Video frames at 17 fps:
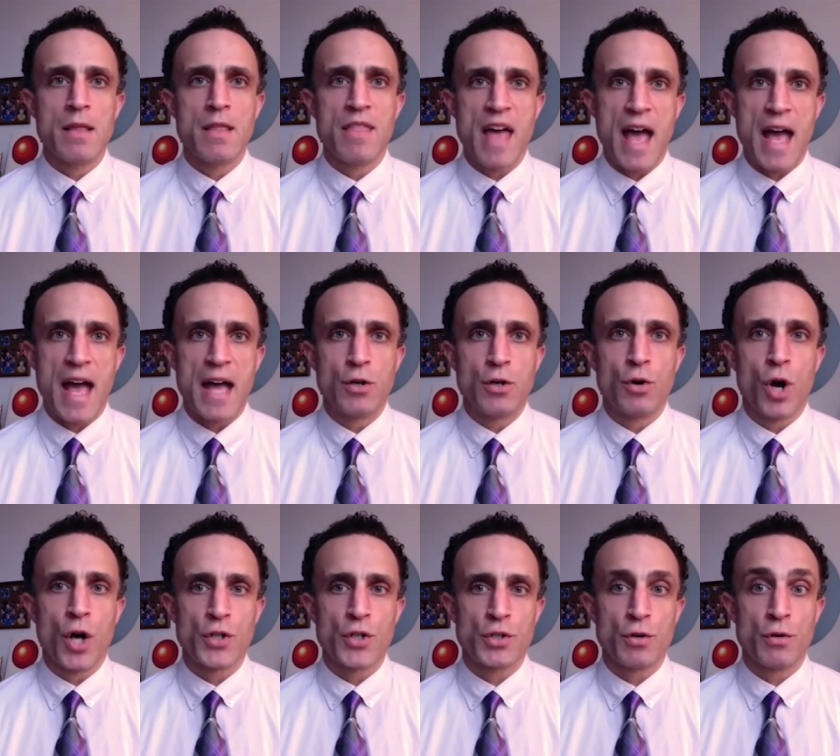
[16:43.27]
that you're
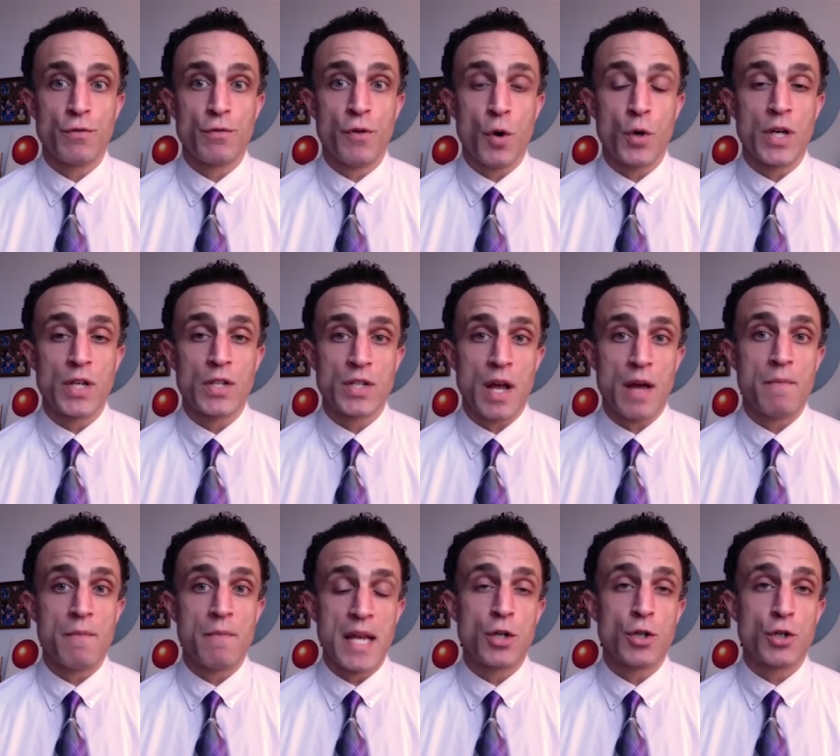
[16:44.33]
also focused on
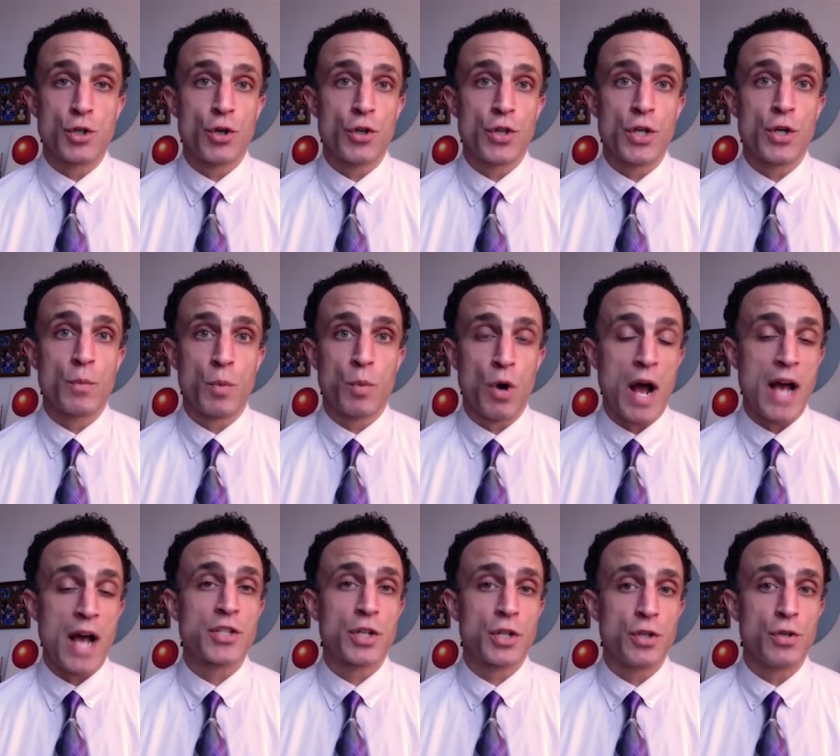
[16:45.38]
making sure that you're
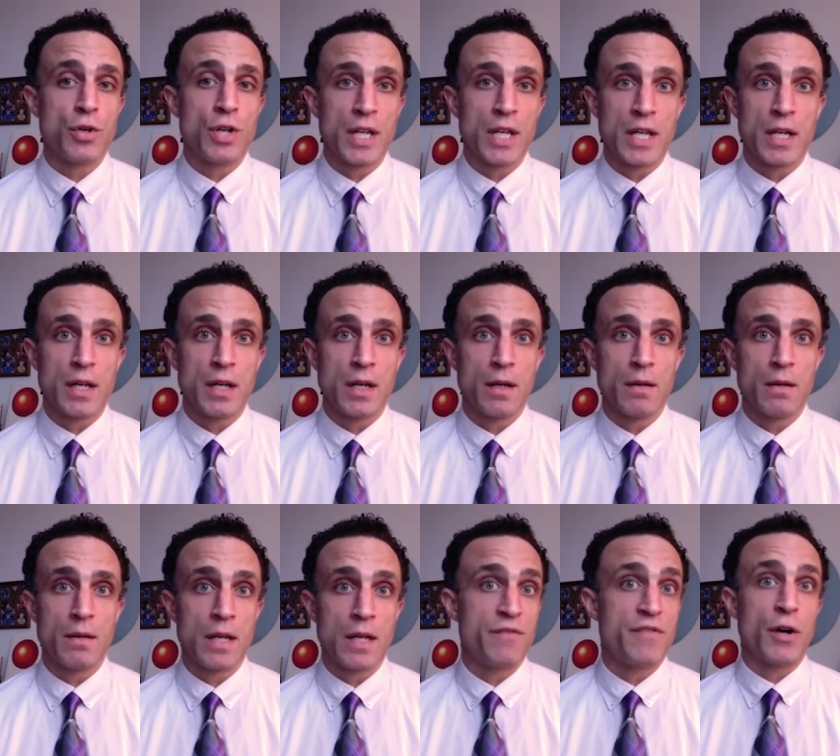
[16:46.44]
prosecuting in
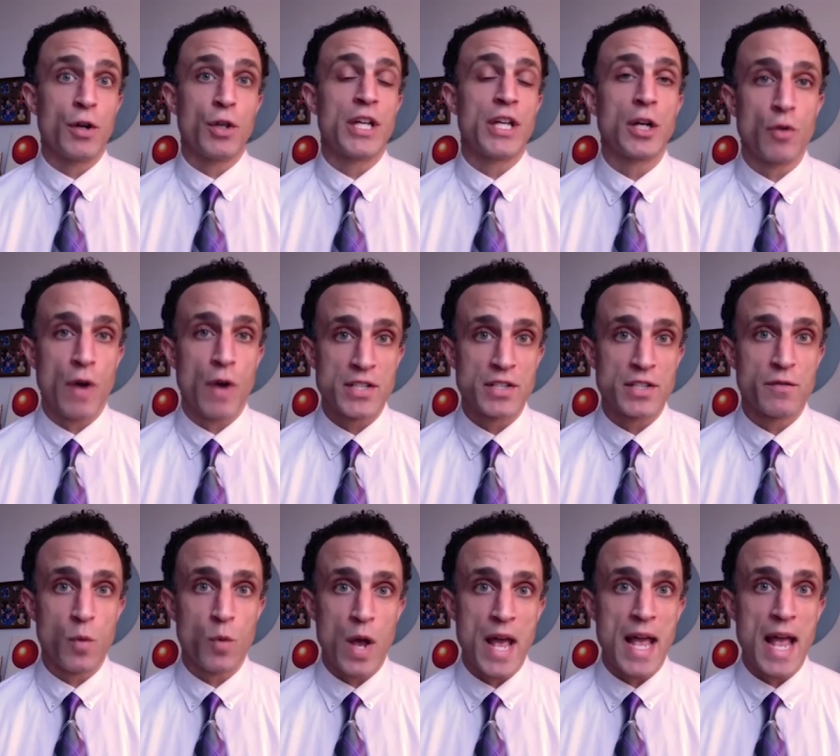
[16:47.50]
a fairly aggressive
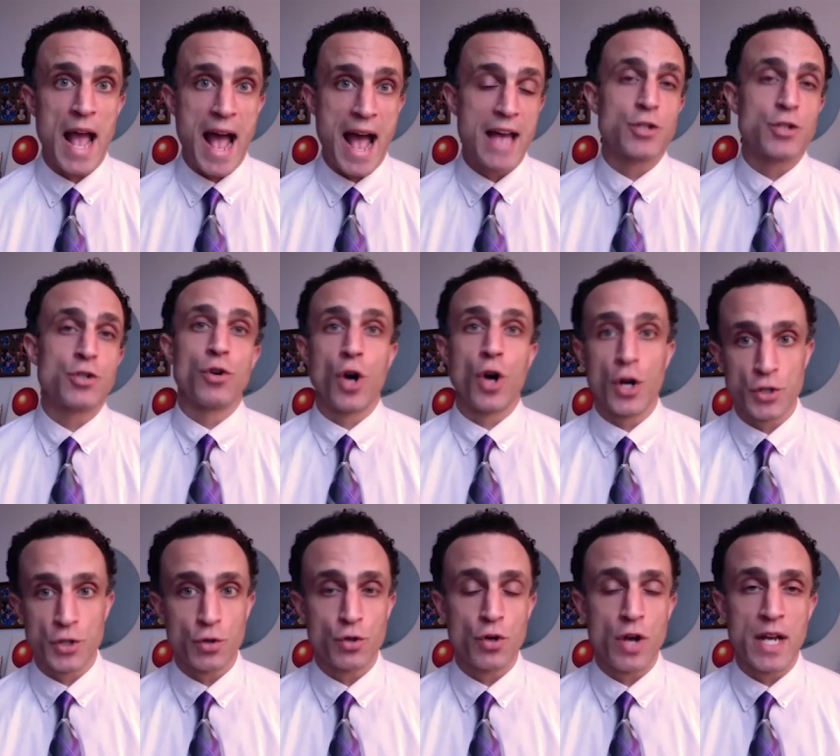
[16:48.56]
way, as you're
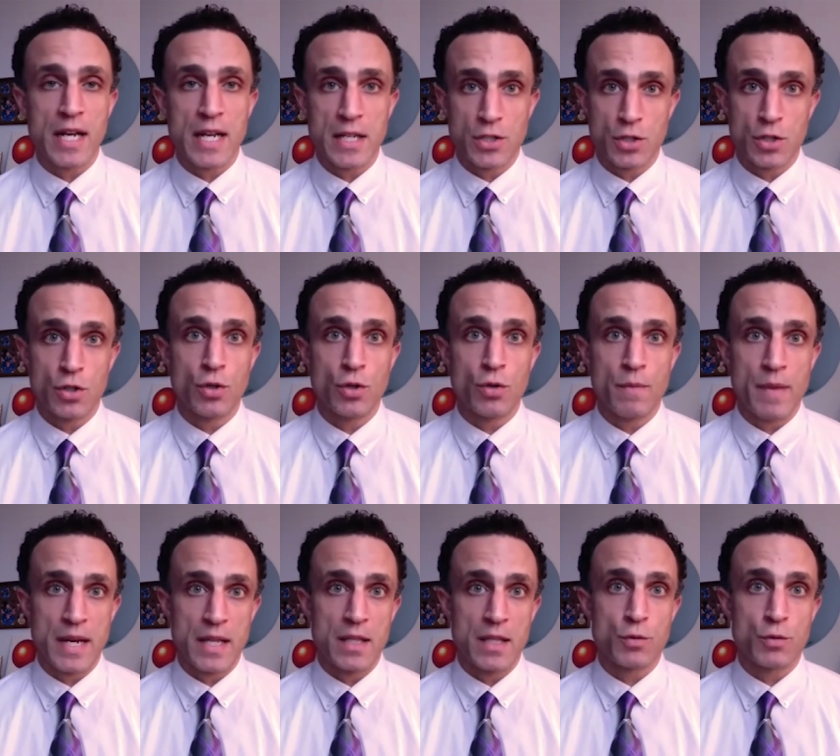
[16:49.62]
also trying to institute
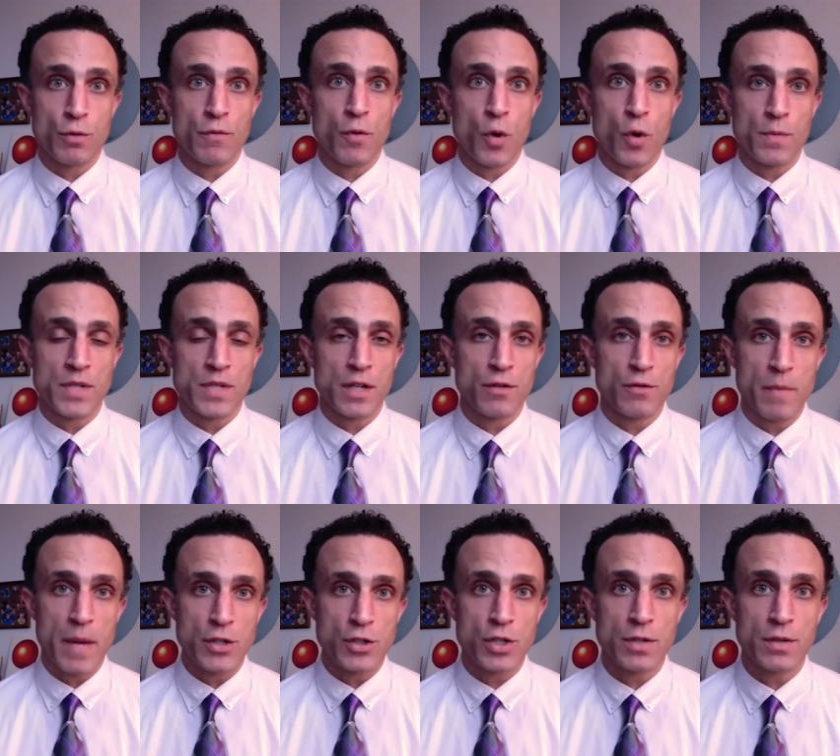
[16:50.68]
many of these reforms that you've
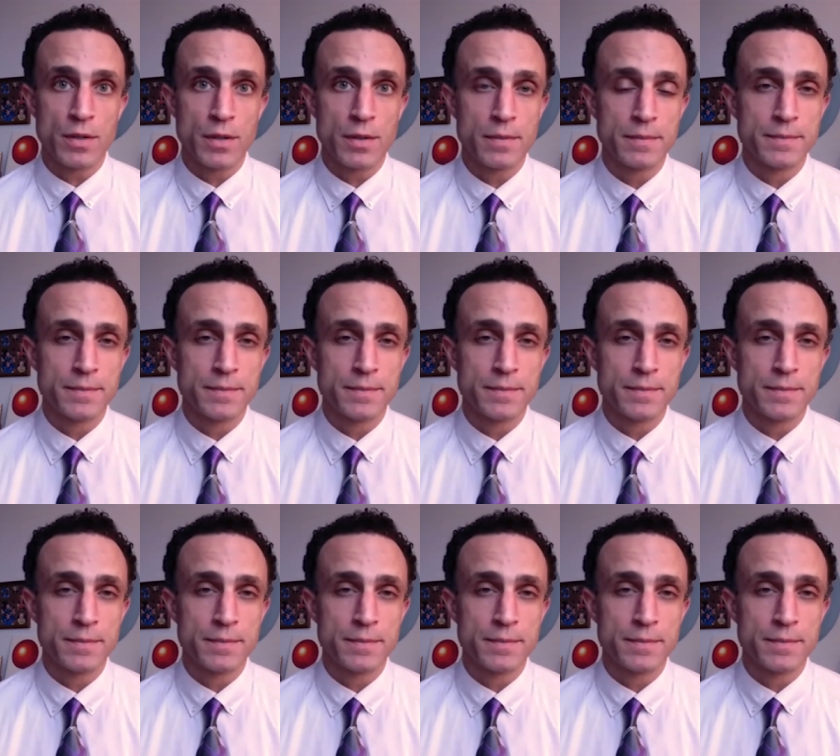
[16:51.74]
mentioned?